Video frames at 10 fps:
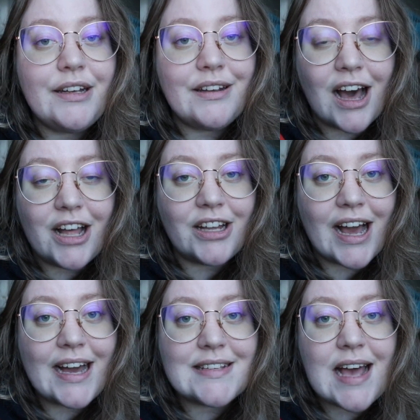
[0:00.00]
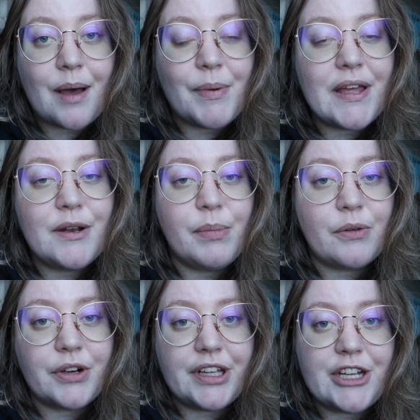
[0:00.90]
Not a lot has happened, but
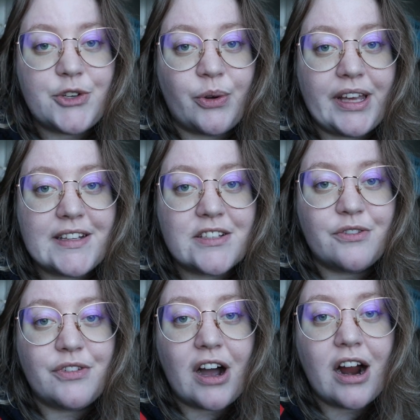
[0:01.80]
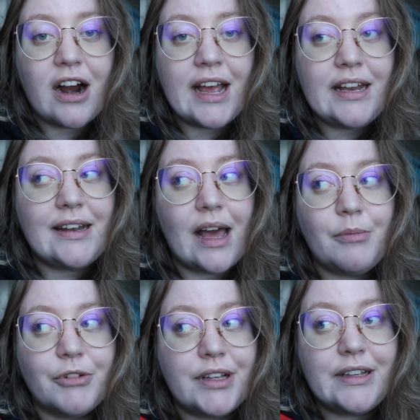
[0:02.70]
really enjoying it so far, and
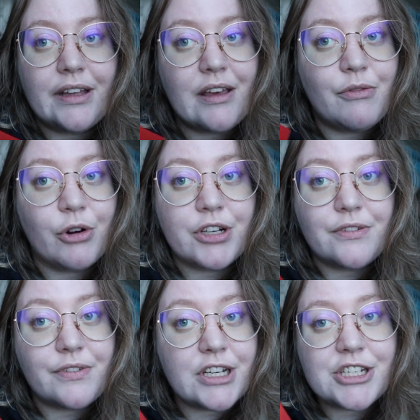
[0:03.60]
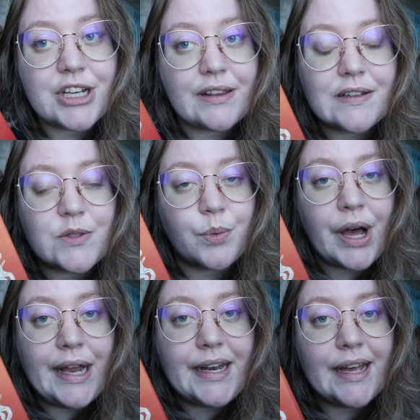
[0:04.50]
I'm really looking forward to finishing this
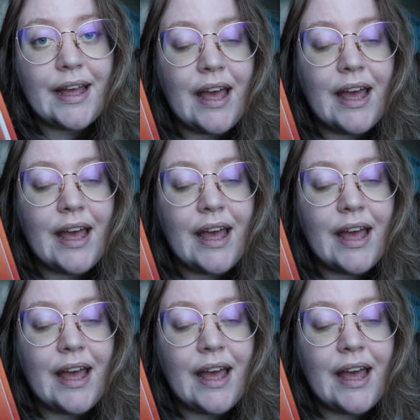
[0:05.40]
one.